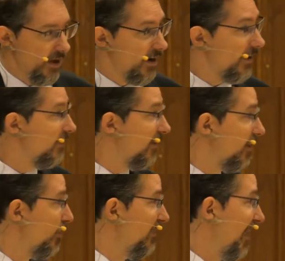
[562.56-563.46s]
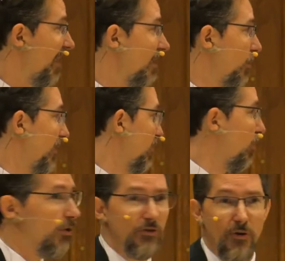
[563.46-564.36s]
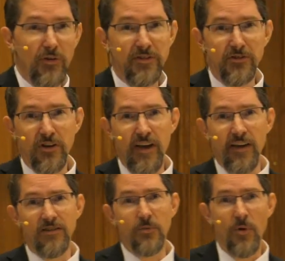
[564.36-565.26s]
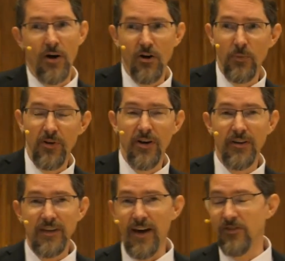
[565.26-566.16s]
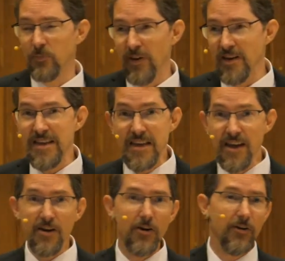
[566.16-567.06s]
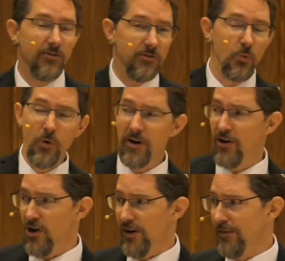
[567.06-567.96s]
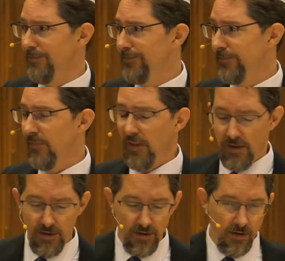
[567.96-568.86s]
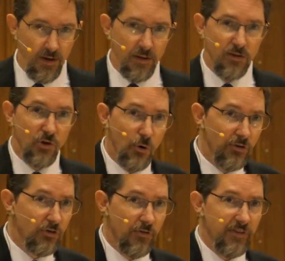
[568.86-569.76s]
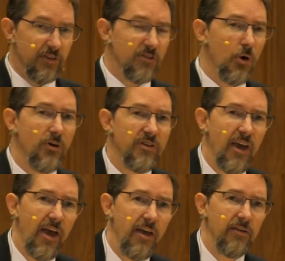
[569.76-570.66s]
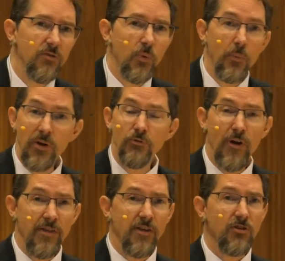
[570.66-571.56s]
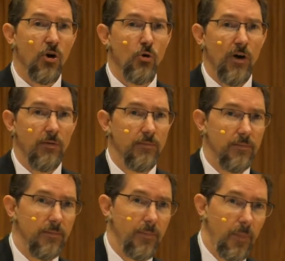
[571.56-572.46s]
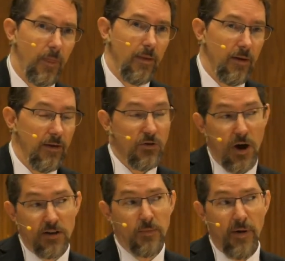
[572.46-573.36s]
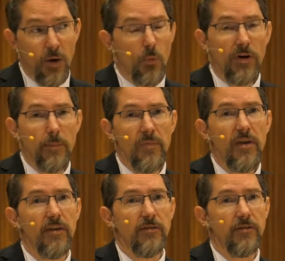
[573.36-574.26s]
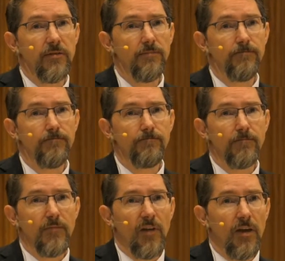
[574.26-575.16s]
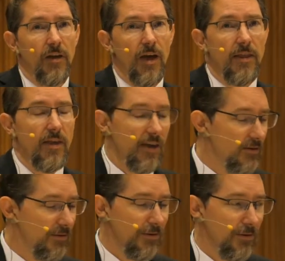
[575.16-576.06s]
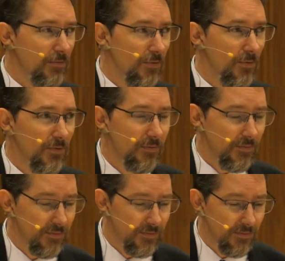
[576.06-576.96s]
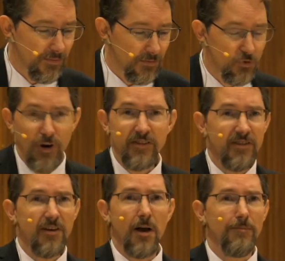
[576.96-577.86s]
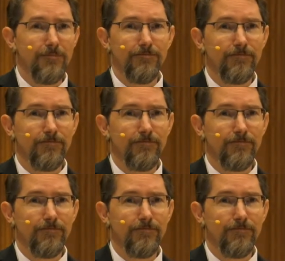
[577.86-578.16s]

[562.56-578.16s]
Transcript: And I can tell you exactly when the Torah service is going to end tomorrow because I've spent years working on it. The Torah service is going to end when we've read the Torah and talked about what it means, and then dressed it up